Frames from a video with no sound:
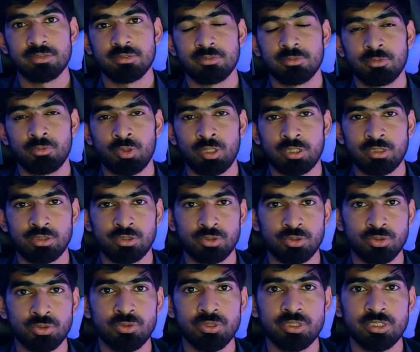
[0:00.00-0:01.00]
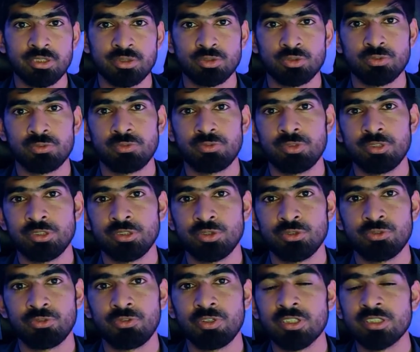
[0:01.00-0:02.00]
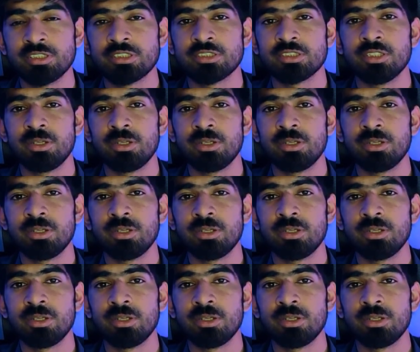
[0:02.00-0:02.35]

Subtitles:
What you do is you first